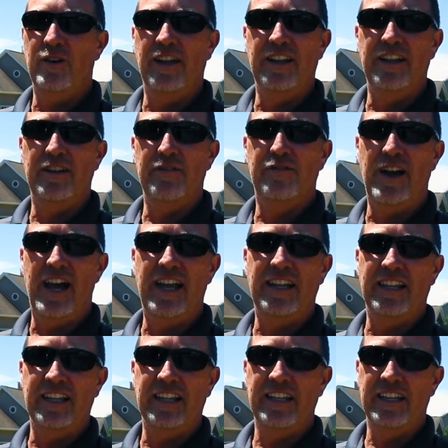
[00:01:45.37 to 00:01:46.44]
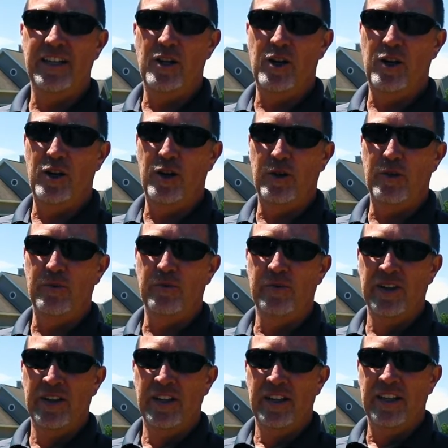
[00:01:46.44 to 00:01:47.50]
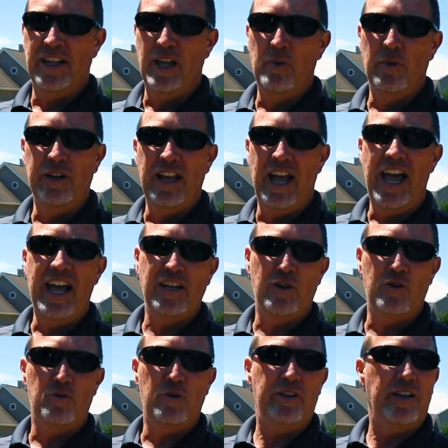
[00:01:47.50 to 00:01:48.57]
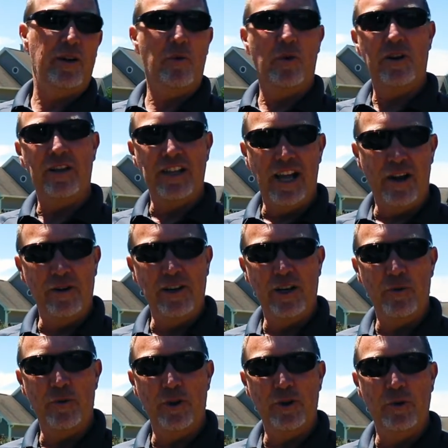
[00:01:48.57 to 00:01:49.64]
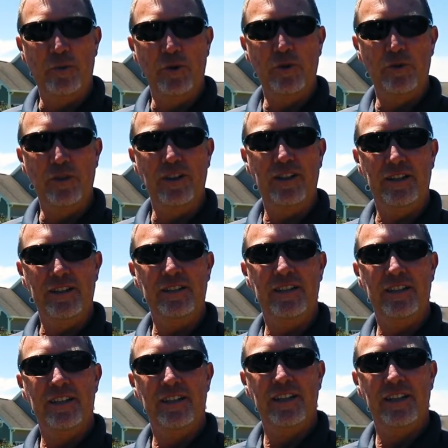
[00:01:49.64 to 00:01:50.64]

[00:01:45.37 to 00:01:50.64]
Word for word: And then finally, um, they went active, but they weren't allowing anyone to move in